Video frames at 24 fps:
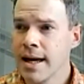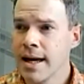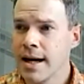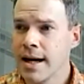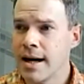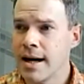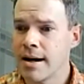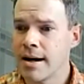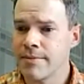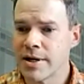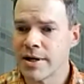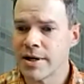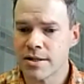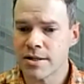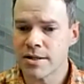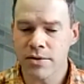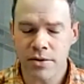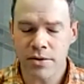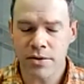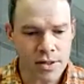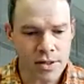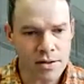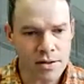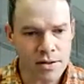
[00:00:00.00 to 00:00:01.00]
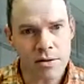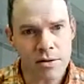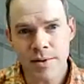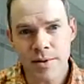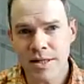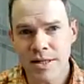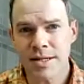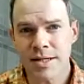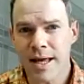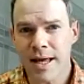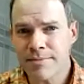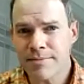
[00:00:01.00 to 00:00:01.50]
And so there's a little bit
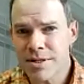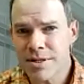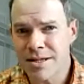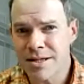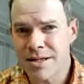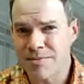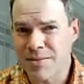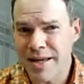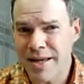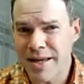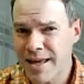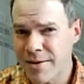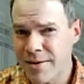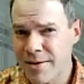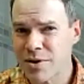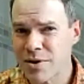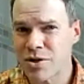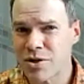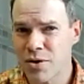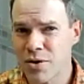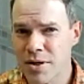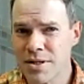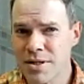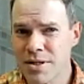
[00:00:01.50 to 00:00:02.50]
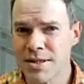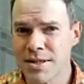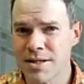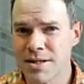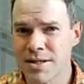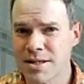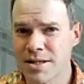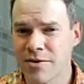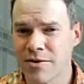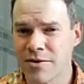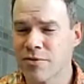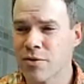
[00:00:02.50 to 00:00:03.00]
of skepticism, like, can we trust
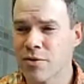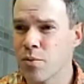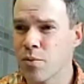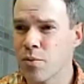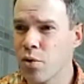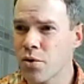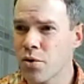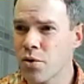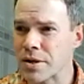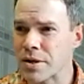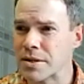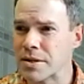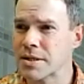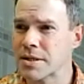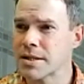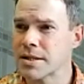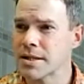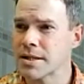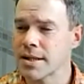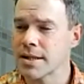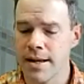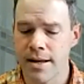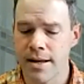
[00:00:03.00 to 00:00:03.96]
these self-reports?